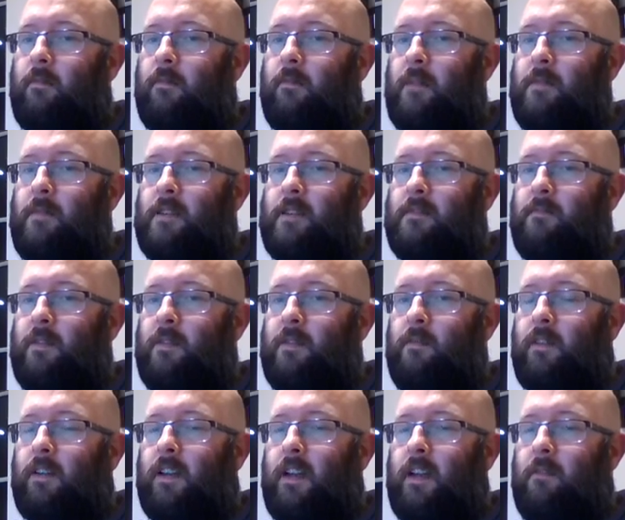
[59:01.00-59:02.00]
Maybe some
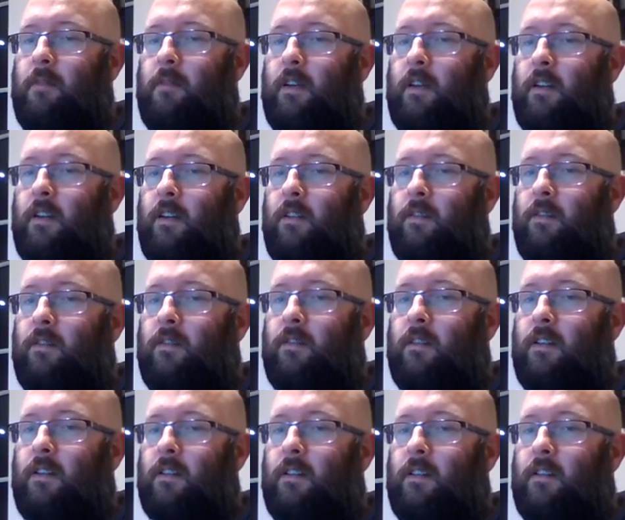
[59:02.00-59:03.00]
people can let me know.
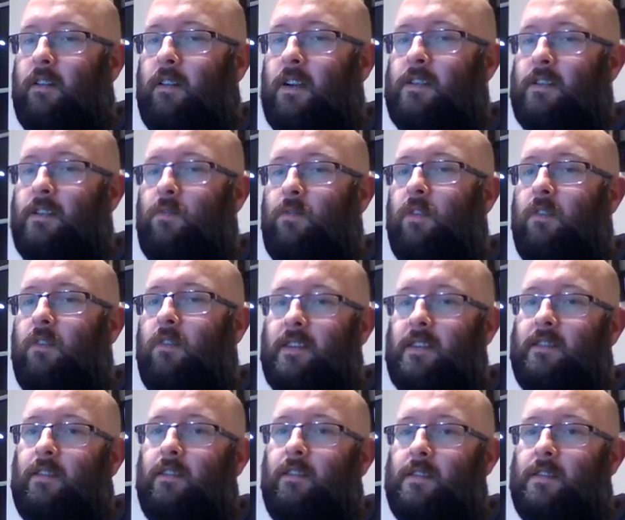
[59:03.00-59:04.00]
I don't want to
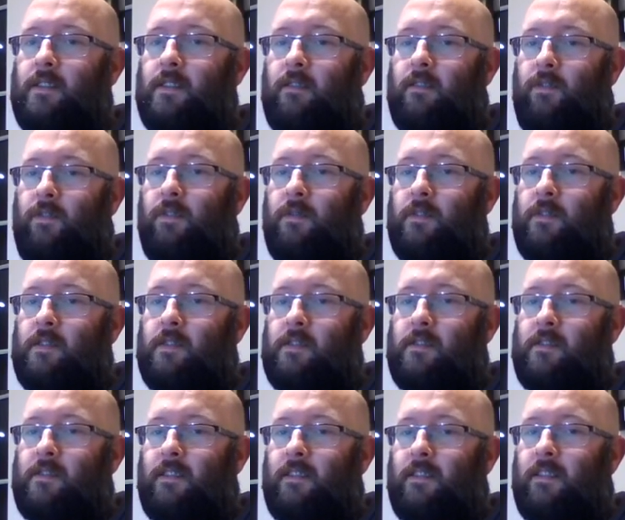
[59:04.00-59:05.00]
risk losing
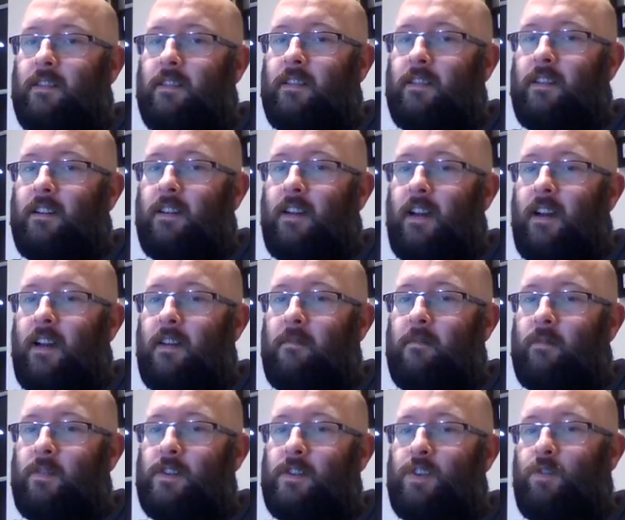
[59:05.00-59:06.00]
viewers,
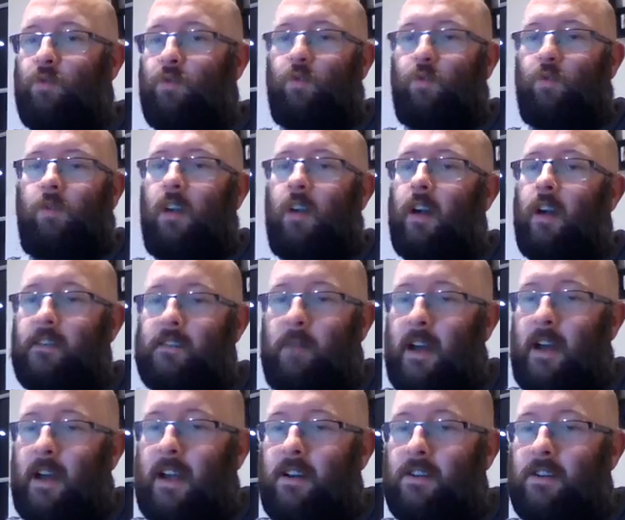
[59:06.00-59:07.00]
because you all like this
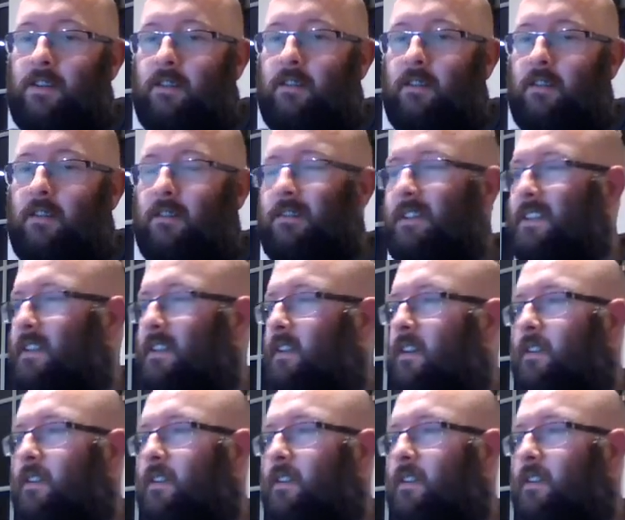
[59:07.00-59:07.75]
page, and I